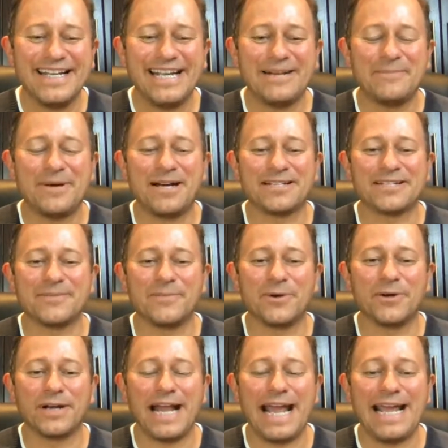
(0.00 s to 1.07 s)
in Martin
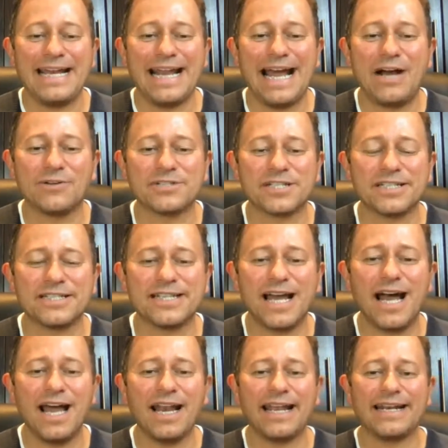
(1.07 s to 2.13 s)
Moore, and head out to
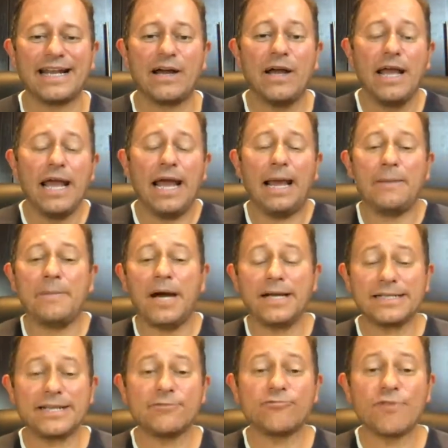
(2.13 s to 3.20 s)
Darling. Now,
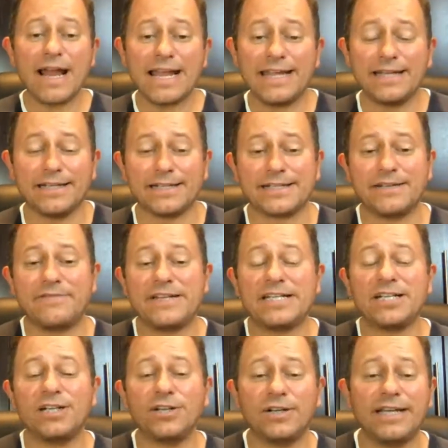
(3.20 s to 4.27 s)
Martin reckons if
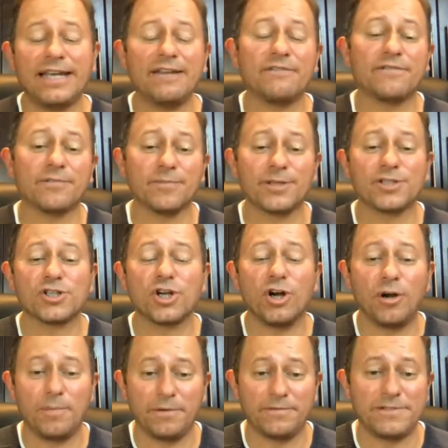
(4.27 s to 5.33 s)
he's looking from the
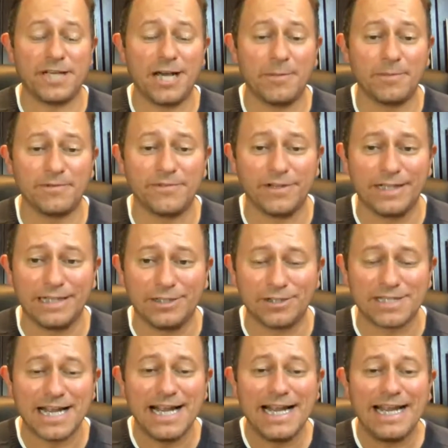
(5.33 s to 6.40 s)
top of Durbinville
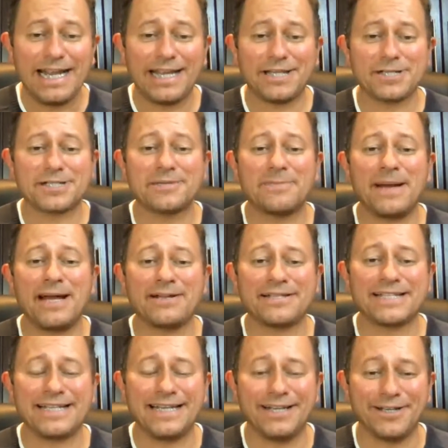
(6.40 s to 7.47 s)
Hills, he can just about
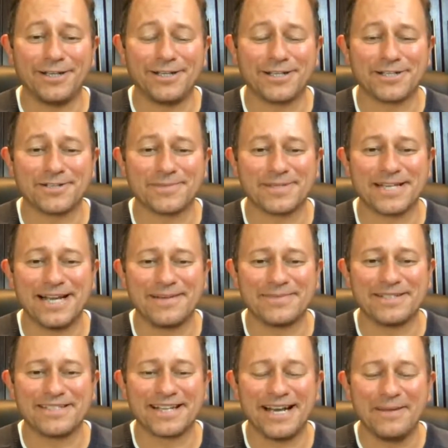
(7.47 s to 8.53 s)
see Lucas from time
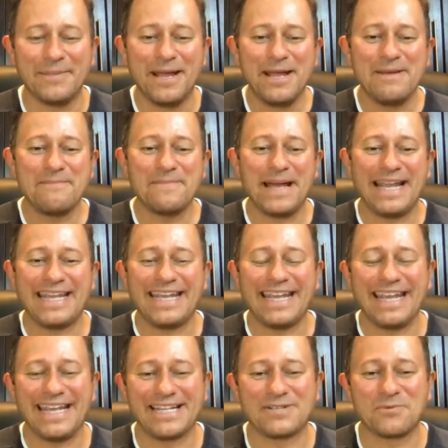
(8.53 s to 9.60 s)
to time
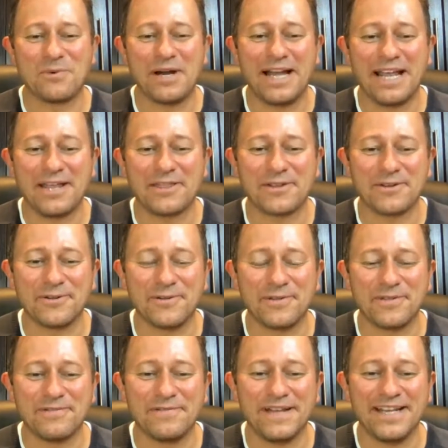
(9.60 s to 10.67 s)
making his way through
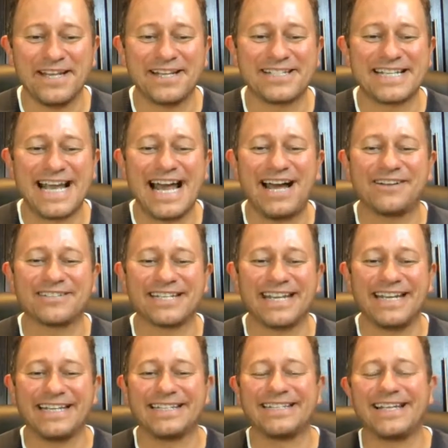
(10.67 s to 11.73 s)
the vineyards out
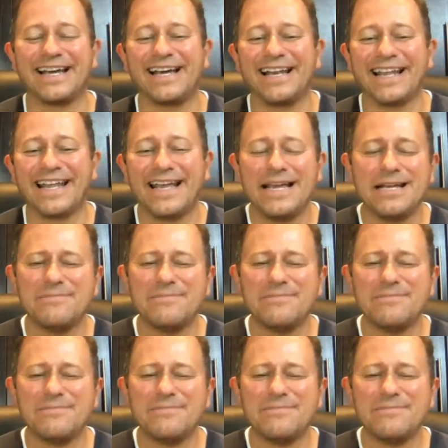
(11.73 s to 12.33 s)
in Darling,